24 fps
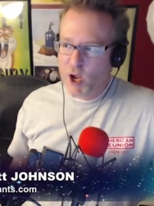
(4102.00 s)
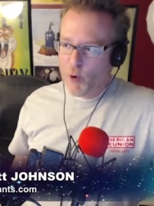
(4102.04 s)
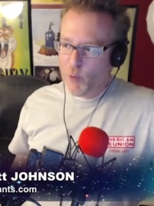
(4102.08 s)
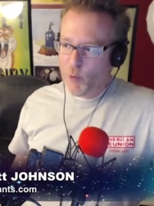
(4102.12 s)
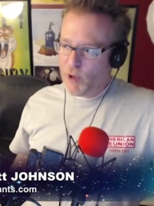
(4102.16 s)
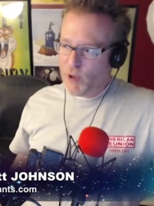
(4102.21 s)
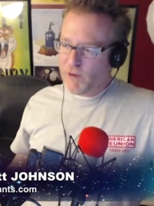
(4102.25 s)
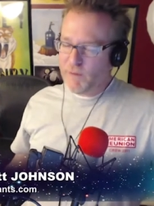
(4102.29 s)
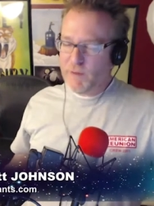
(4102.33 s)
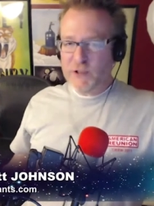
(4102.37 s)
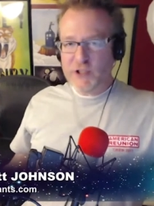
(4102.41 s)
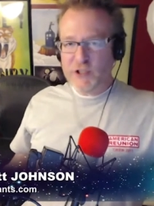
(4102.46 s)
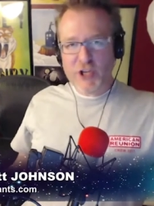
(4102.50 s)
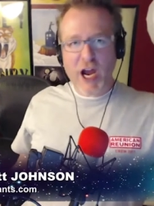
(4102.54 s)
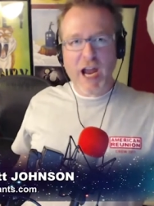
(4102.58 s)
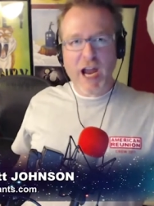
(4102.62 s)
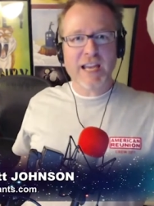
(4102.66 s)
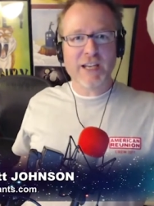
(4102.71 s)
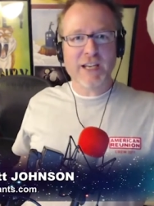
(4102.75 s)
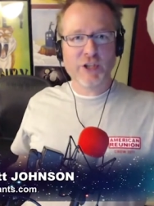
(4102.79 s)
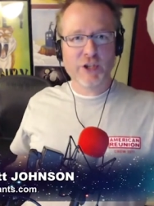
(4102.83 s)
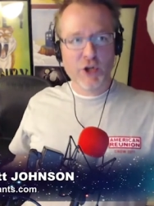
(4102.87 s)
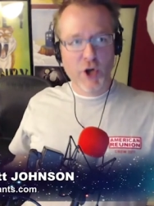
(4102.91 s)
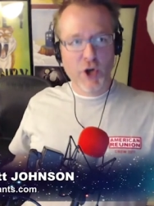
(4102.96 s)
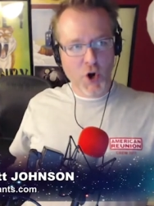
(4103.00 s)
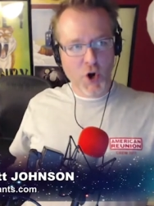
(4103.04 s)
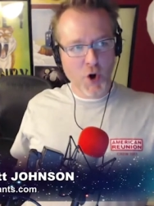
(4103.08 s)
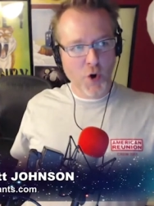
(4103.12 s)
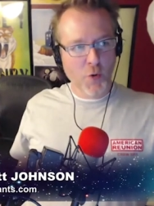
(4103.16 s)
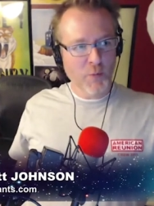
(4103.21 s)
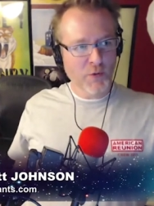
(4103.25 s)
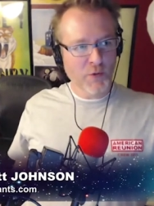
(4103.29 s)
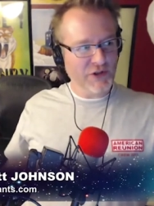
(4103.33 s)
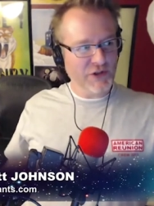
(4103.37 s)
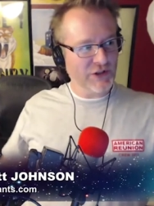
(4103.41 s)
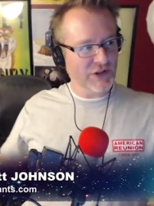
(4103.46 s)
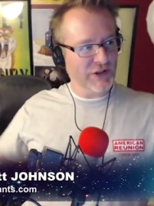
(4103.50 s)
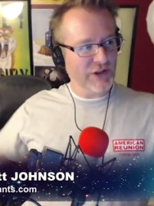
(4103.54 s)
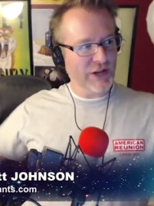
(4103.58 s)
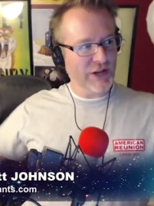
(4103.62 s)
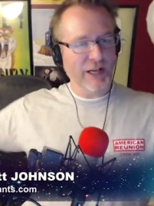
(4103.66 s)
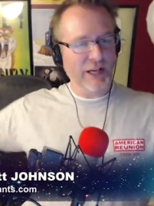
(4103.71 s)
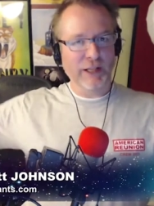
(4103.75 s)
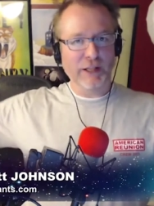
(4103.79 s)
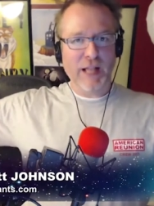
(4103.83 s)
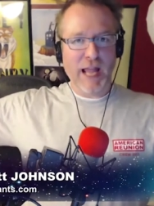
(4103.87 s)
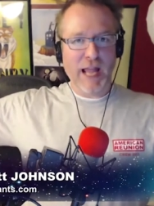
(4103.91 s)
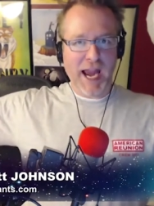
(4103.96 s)
"What if a giant dome was just going to
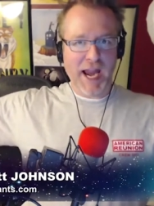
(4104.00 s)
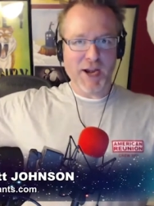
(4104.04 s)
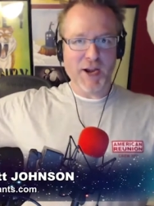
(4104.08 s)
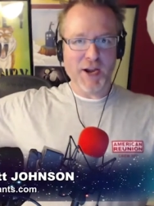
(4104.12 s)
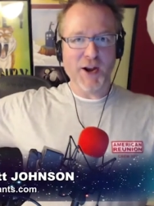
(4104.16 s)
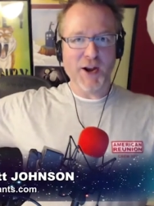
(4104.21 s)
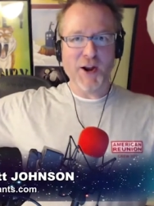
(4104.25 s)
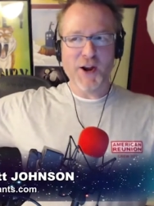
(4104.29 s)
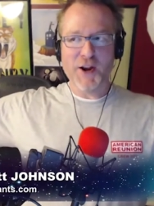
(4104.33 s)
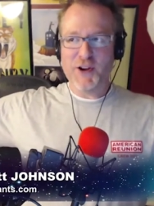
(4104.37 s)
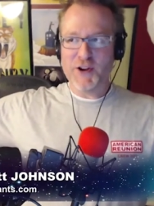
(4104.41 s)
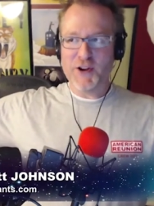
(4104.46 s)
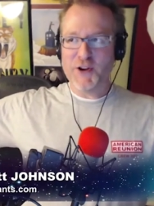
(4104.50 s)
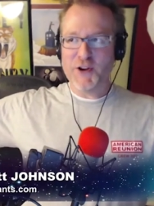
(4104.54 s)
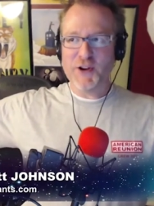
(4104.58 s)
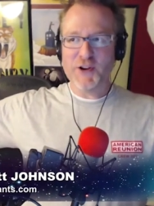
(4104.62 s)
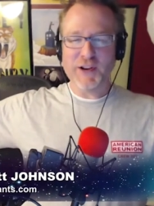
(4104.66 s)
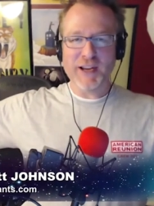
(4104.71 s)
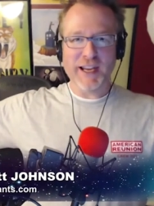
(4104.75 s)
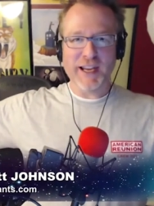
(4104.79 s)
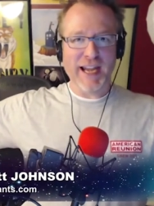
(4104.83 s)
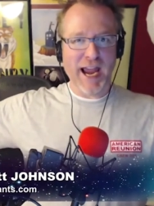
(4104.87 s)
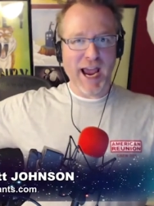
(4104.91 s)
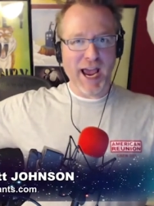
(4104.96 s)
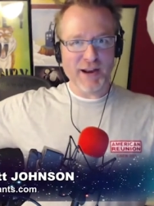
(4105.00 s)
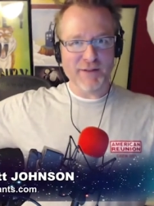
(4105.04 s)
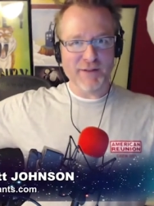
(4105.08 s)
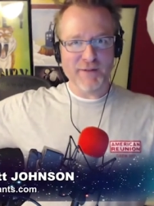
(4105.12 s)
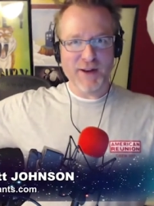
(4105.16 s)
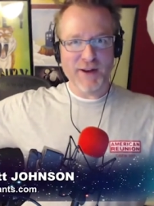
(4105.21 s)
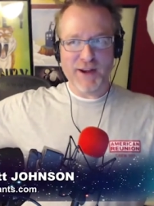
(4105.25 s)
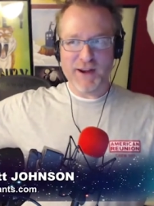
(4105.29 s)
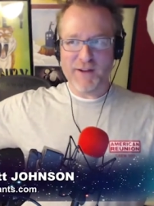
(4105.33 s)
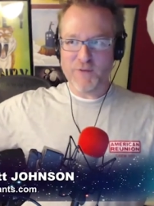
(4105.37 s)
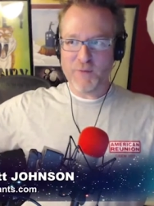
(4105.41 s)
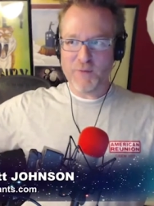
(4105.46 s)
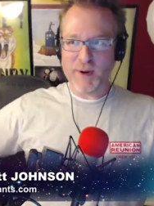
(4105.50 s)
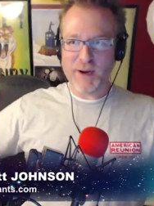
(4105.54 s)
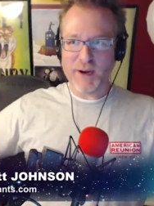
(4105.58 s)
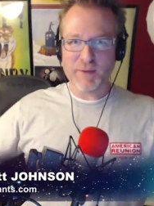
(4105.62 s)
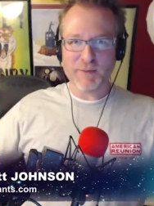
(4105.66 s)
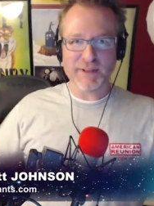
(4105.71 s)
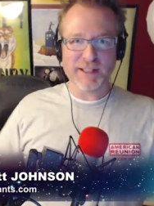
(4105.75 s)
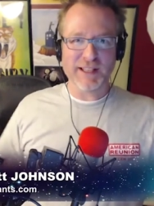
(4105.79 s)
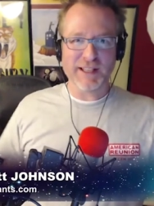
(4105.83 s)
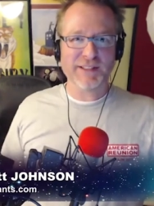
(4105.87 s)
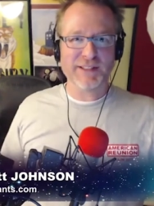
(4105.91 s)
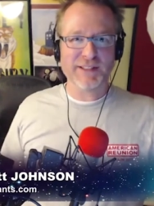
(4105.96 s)
land here and you couldn't get out of it, and everybody
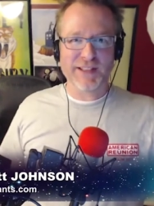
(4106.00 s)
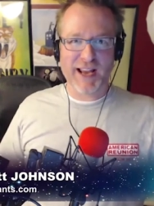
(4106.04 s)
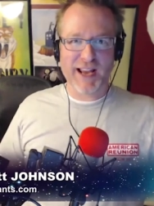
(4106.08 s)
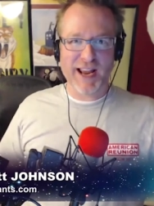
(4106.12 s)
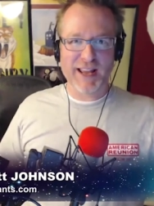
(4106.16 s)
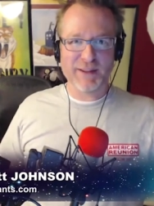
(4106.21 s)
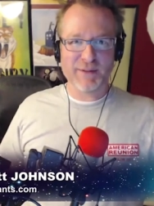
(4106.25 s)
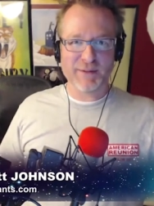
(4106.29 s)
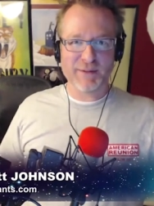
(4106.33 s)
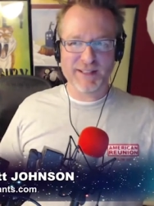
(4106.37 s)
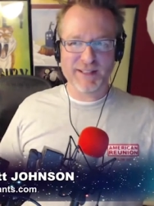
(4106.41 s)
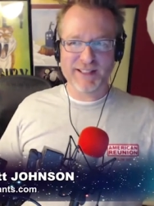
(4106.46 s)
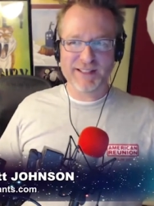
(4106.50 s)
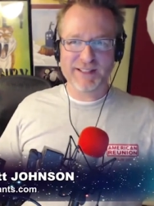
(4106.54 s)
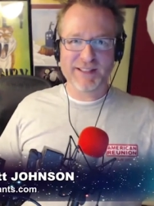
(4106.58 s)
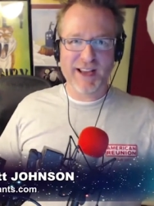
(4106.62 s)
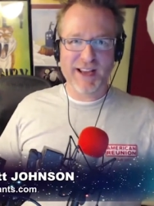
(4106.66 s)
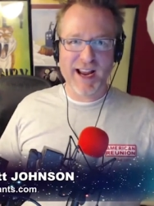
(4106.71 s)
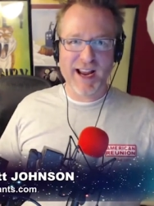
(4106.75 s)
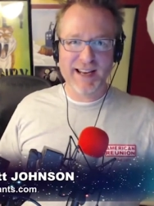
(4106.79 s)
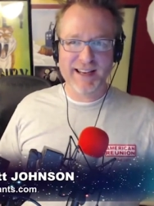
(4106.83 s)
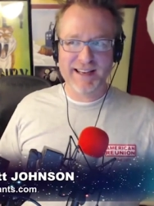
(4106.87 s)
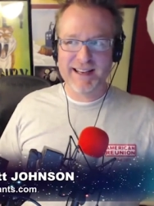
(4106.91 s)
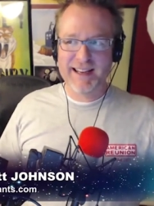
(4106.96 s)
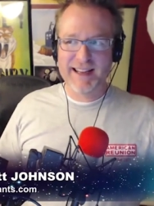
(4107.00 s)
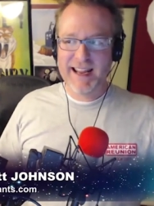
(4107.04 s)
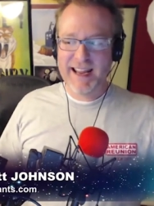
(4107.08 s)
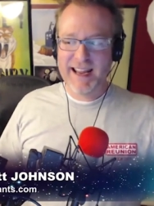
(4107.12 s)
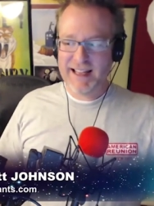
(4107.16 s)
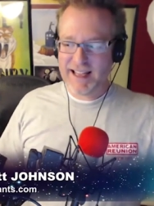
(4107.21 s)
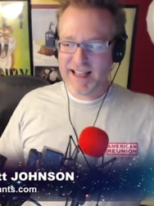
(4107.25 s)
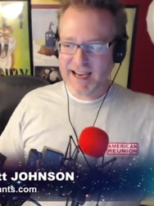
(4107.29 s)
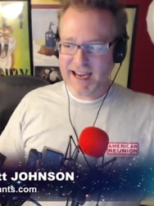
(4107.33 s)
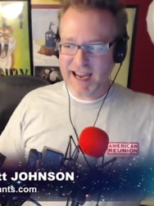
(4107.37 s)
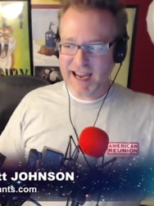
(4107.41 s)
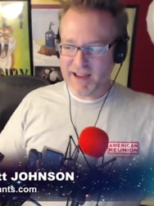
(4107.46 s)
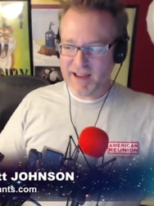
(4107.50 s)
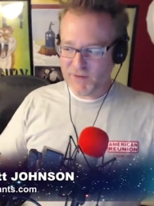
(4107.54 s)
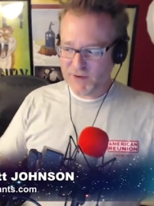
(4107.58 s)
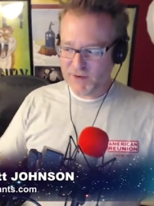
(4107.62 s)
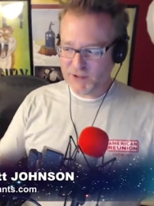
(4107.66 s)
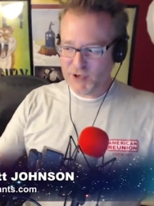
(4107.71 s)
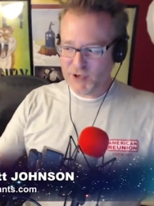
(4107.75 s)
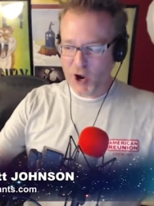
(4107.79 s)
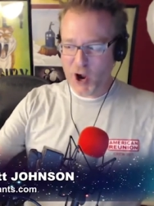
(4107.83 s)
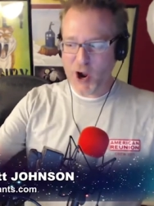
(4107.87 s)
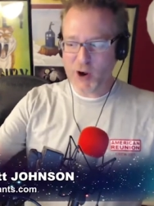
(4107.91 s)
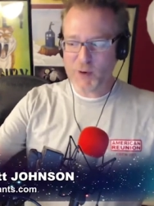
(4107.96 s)
was inside that was inside, and like if a
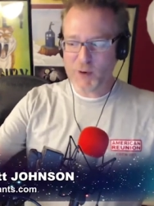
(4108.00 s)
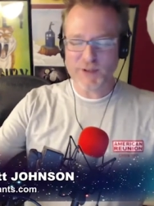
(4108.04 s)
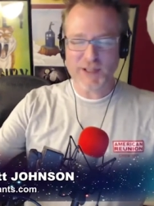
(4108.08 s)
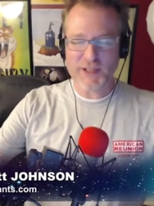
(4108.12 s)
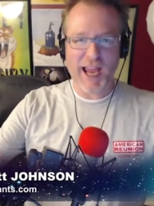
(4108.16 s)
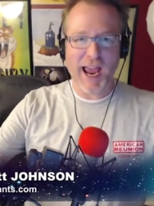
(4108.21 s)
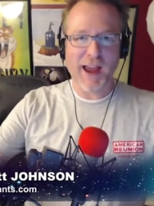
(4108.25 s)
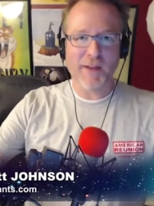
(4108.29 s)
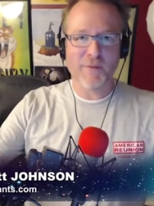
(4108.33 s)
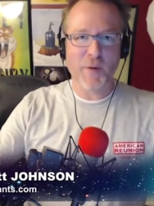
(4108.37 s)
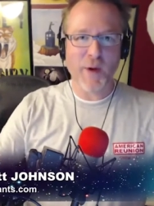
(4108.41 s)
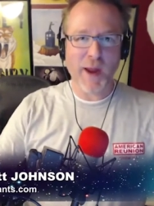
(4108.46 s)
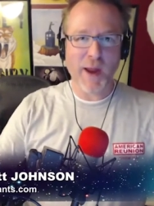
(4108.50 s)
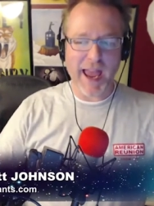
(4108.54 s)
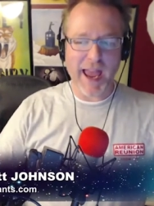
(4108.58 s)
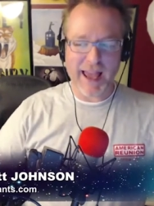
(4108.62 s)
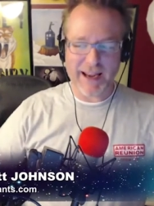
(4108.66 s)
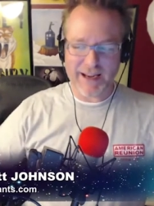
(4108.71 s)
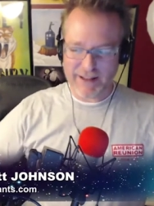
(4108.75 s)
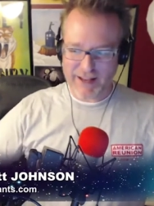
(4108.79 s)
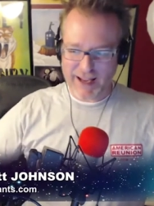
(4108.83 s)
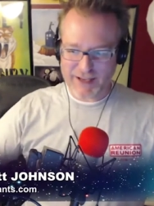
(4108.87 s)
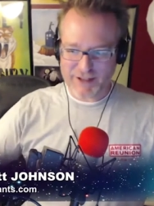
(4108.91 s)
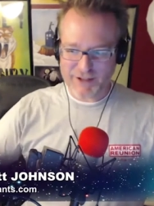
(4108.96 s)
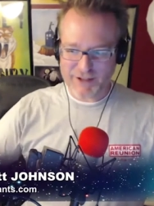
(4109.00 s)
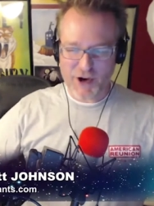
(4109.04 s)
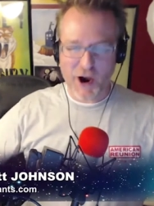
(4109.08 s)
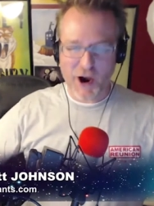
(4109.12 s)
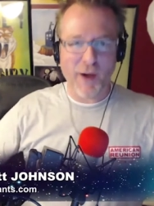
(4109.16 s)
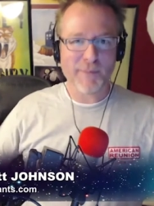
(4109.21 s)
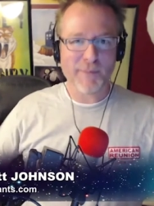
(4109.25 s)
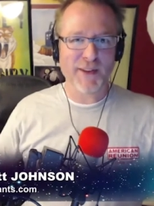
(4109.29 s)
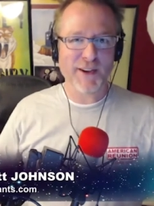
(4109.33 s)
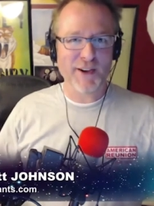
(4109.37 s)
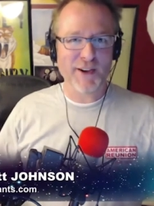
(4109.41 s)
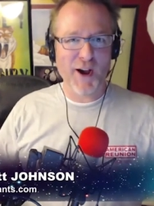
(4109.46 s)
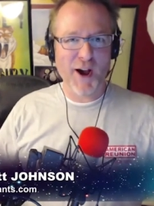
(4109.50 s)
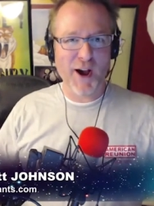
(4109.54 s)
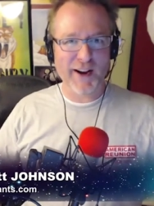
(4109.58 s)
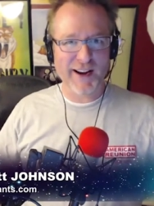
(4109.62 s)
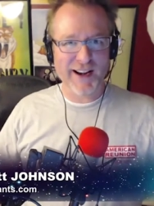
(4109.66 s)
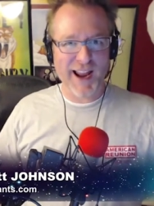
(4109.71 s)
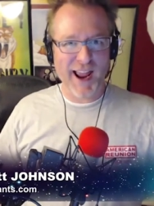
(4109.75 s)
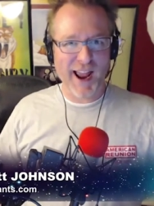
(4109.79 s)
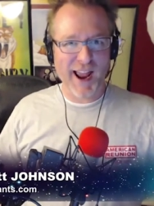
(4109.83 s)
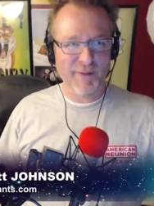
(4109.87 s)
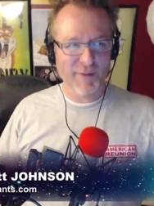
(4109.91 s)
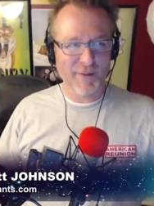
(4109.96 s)
dog was halfway out, I'd like chop the dog
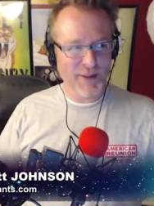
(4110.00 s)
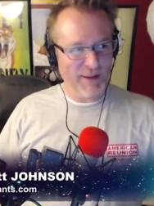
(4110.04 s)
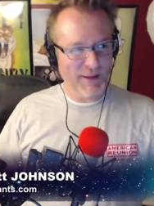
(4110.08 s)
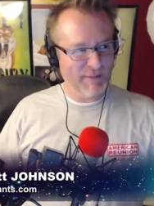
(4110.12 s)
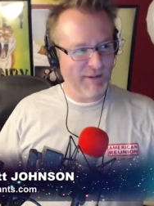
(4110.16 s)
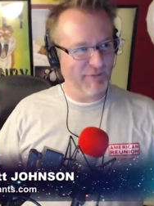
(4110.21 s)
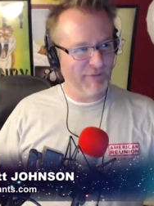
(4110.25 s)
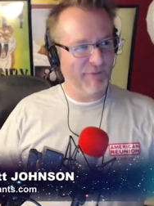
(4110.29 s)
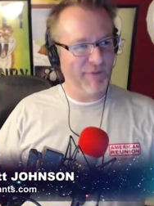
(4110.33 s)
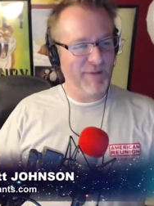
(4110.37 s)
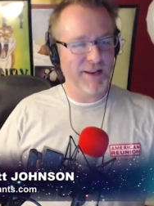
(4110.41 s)
in half, wouldn't that be,